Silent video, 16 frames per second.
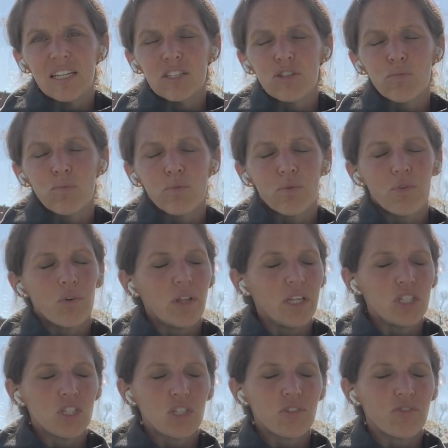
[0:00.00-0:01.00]
So we're
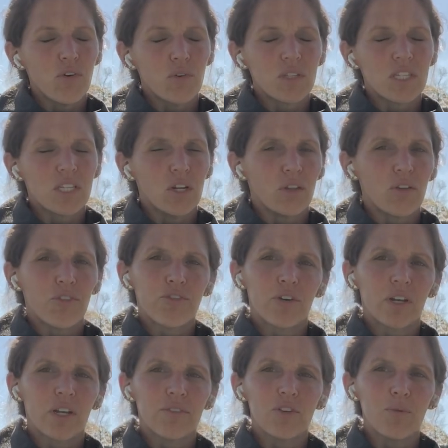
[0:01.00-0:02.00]
really just focusing on the
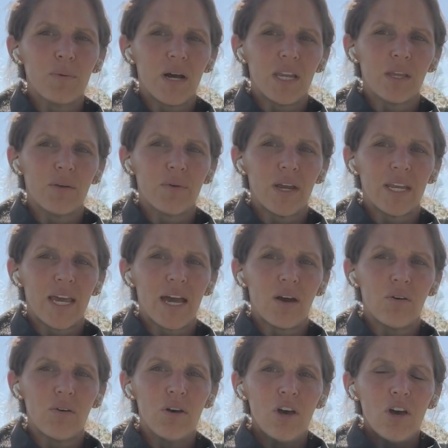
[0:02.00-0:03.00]
front of your body right
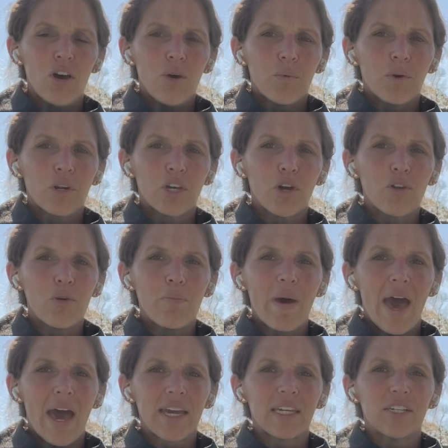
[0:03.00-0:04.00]
now. We're gonna go to the
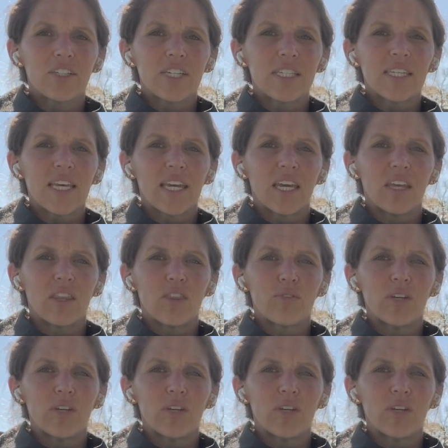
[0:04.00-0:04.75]
back here in a second.